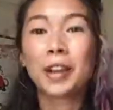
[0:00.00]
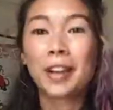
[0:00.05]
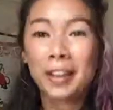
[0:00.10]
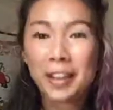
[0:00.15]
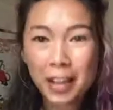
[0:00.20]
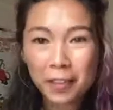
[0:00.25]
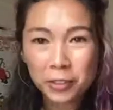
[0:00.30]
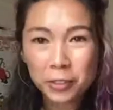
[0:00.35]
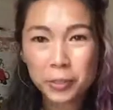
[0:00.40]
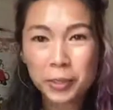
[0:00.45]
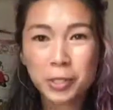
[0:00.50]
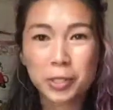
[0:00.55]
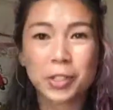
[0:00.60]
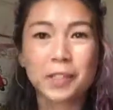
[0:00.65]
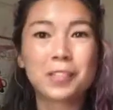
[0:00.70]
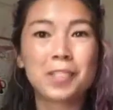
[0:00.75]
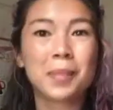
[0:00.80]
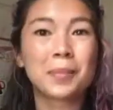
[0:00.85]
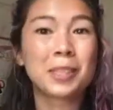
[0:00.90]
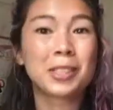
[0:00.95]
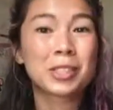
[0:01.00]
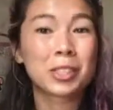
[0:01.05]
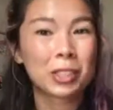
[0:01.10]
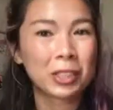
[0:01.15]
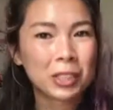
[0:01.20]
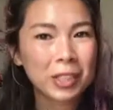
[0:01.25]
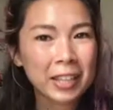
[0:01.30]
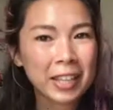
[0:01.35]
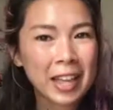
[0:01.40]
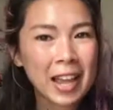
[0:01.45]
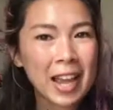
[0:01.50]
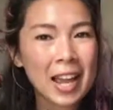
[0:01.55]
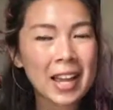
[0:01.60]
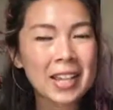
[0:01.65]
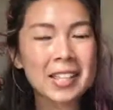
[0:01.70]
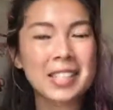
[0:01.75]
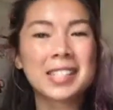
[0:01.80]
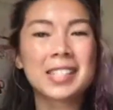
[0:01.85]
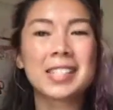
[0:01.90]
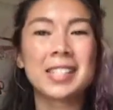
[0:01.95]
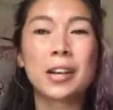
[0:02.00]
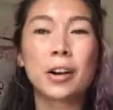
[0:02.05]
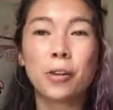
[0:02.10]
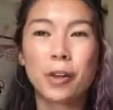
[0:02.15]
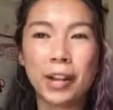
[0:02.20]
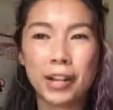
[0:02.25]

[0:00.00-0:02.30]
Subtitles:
And afterwards, you have something to look at and see, oh,